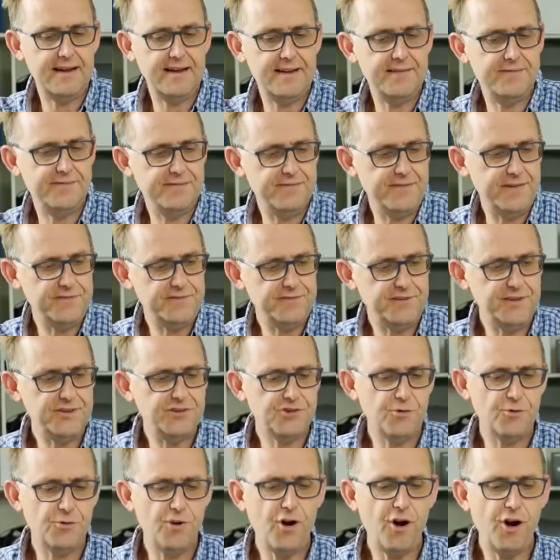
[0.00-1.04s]

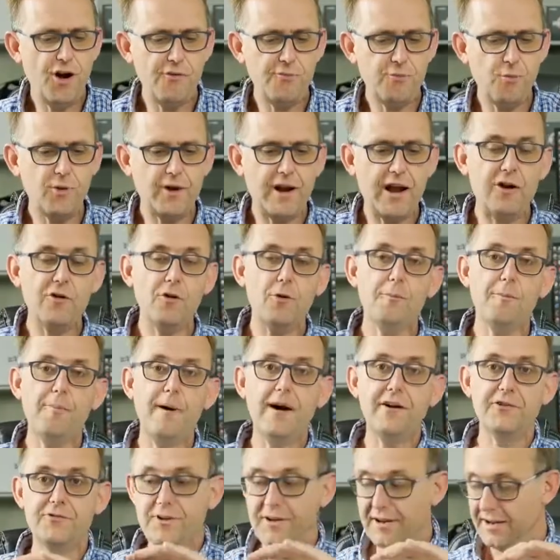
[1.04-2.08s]
52.5 watt-hour
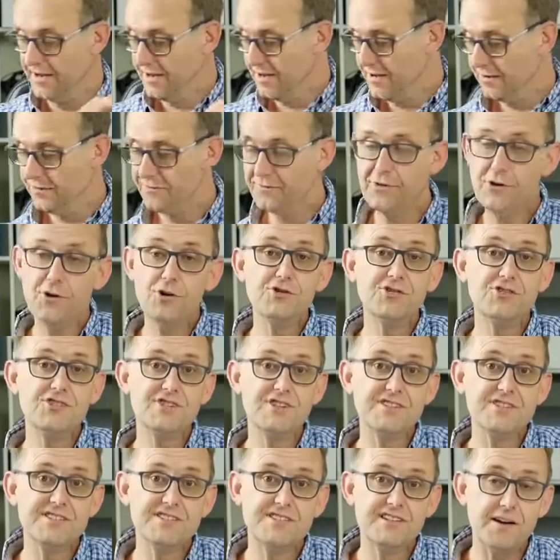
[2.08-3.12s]
battery versus
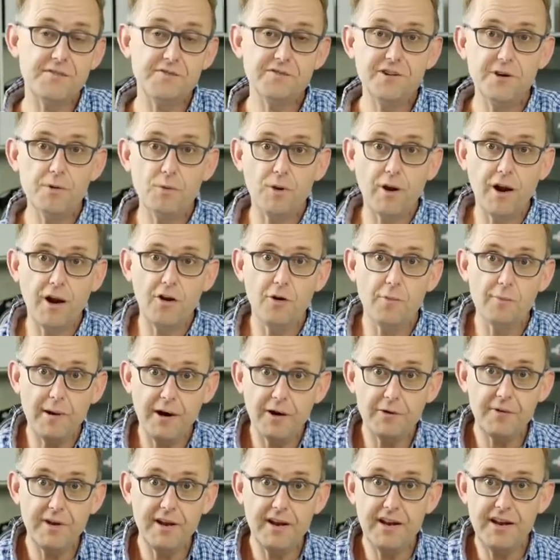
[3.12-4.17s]
the 70 watt-hour
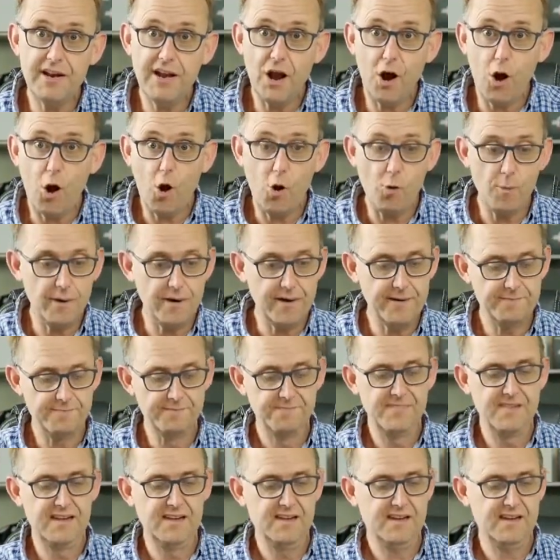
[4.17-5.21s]
battery in the Omen.
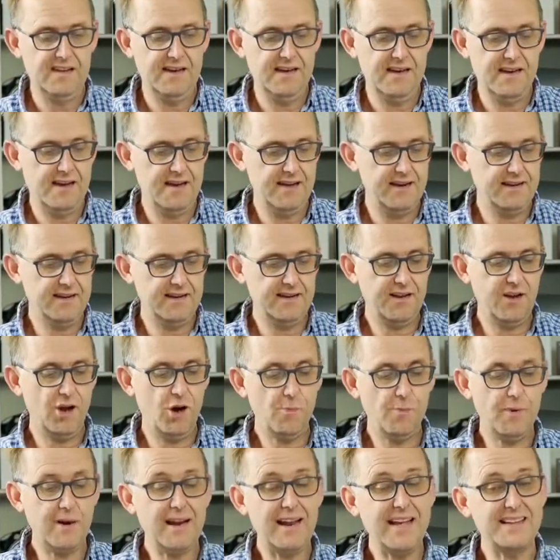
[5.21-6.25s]
And the
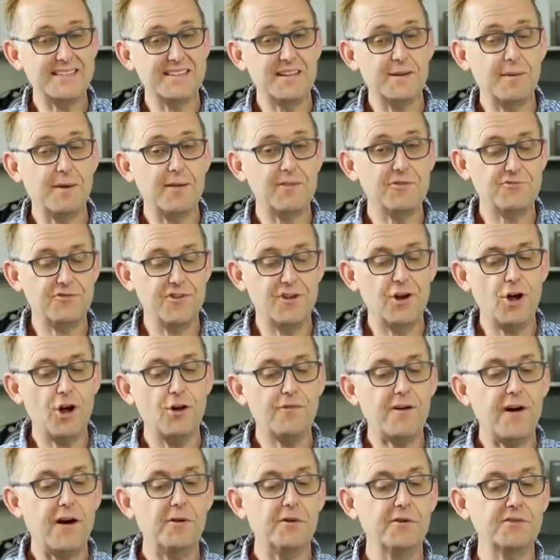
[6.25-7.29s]
Omen lasted about 3.5
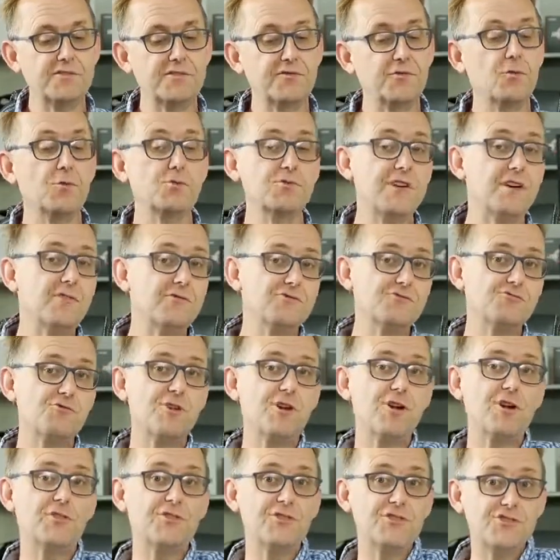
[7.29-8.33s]
hours. Of course, that was
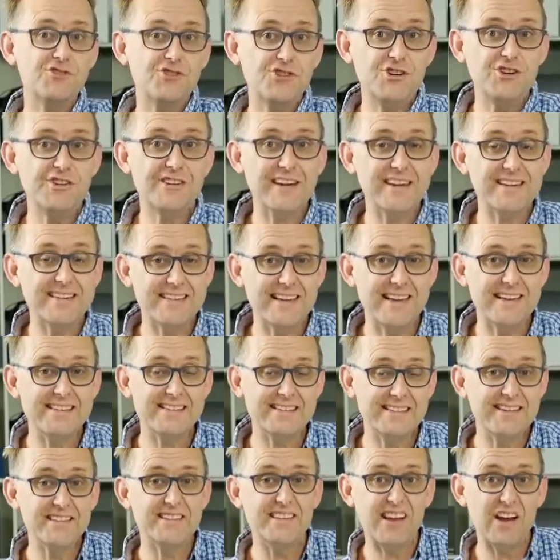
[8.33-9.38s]
running off the GTX
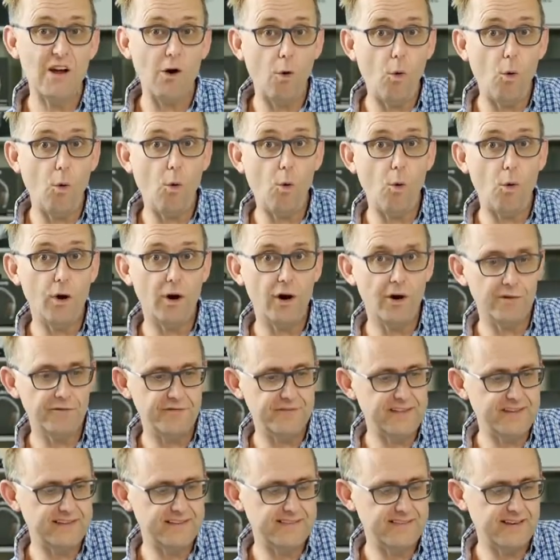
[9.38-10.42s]
1060 all of
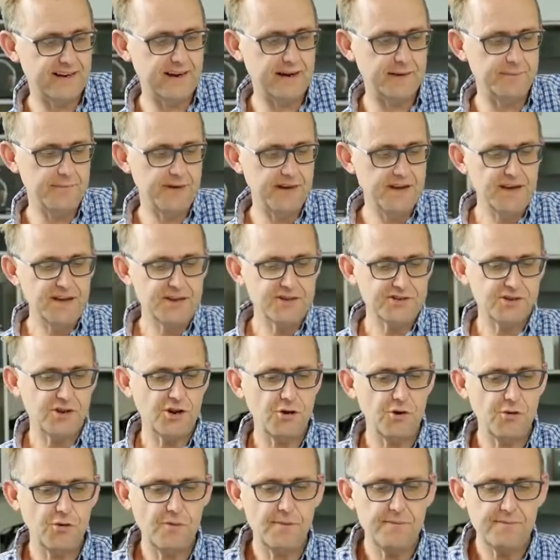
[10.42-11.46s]
the time.
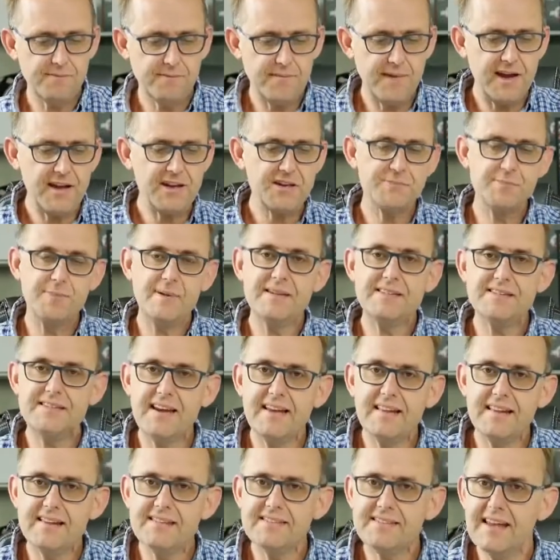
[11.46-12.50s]
So HP say
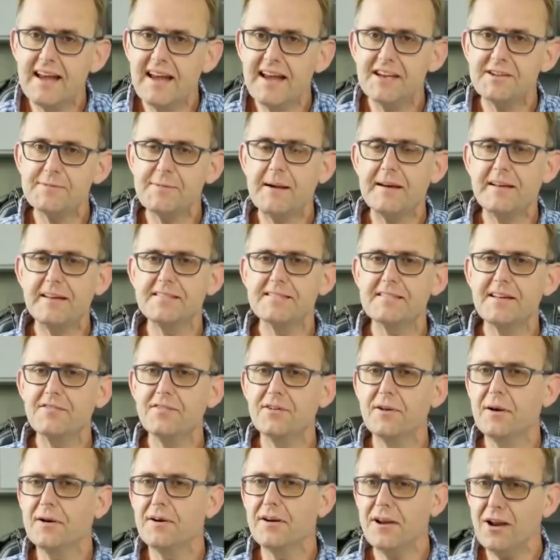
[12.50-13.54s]
they expect this to have
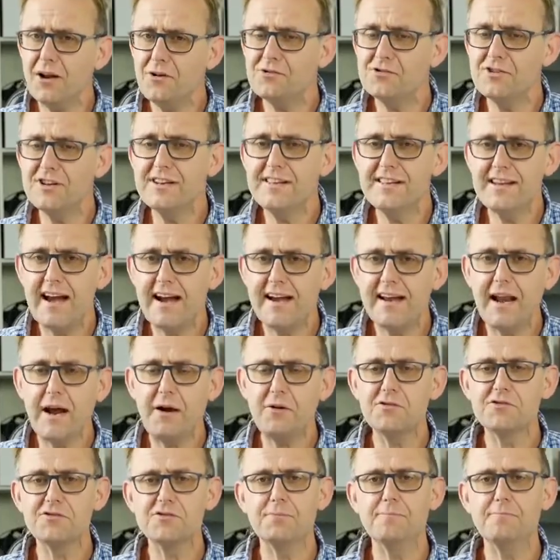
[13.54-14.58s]
about close to 9
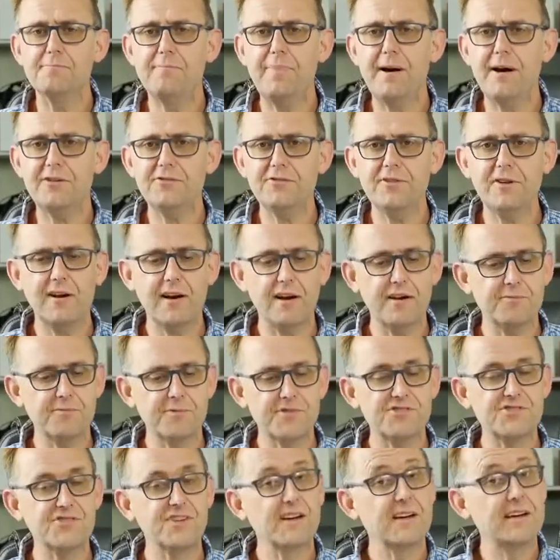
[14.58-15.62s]
hours of battery life,
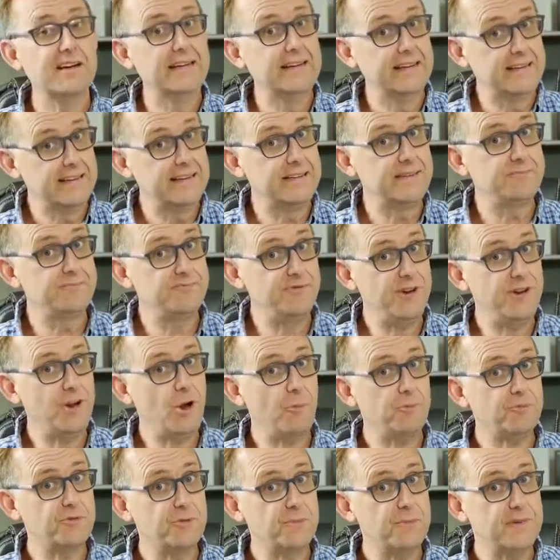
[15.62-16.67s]
which is pretty
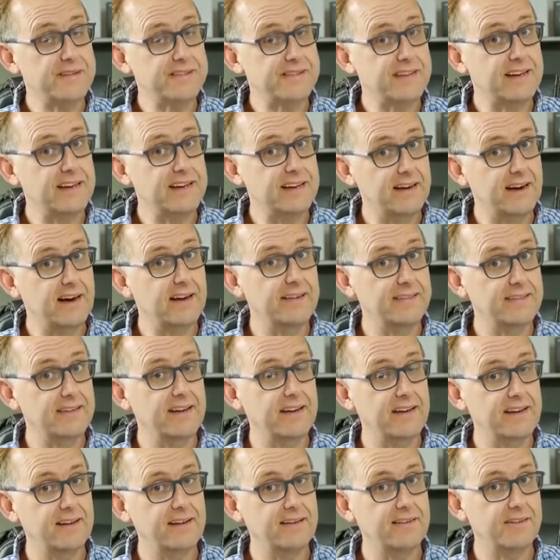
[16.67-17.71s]
optimistic, I
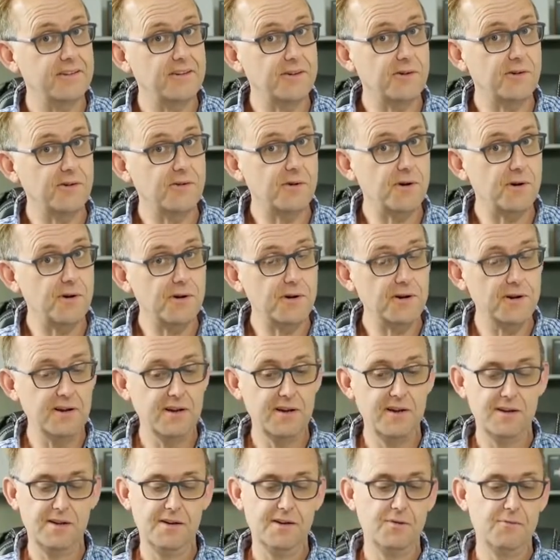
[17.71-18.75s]
think. I don't know
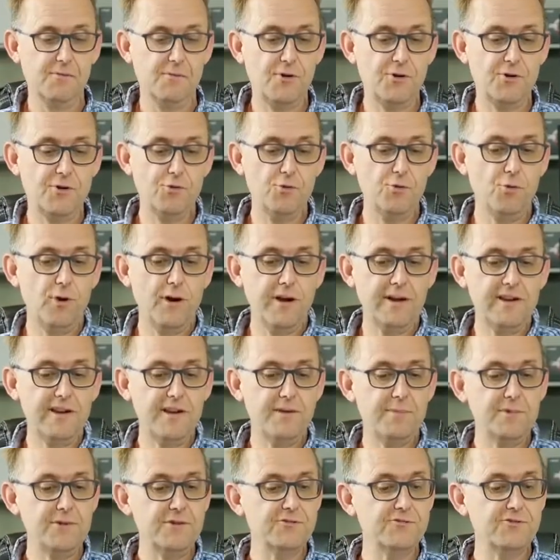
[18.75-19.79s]
what Kool-Aid
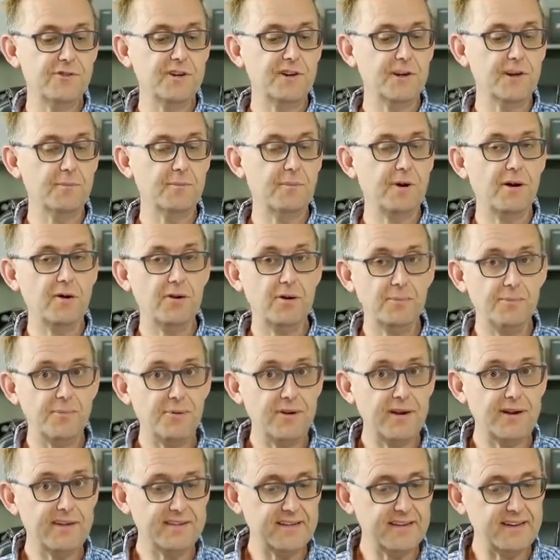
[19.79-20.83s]
they've been drinking, but I'm going to put
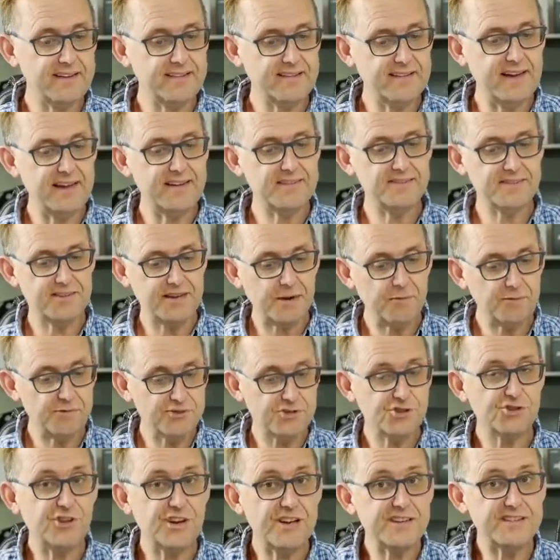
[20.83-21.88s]
that to the test. So that would
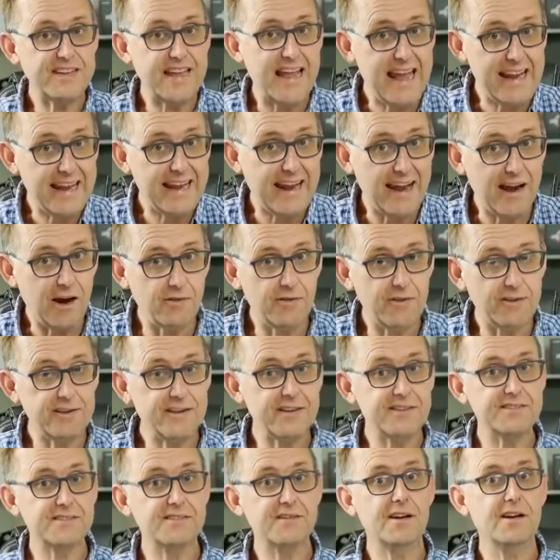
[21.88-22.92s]
suggest anyhow that
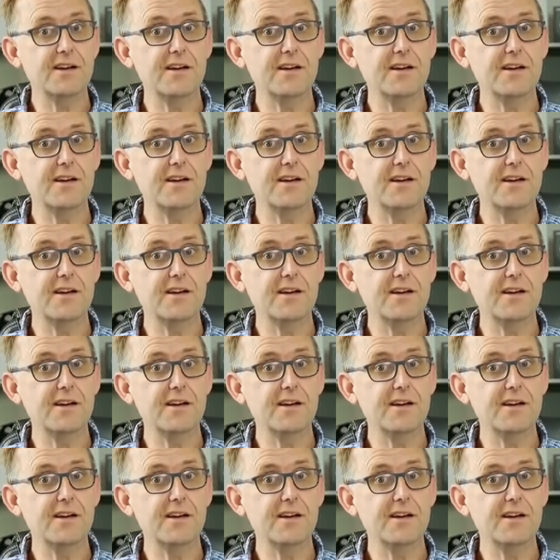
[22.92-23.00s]
this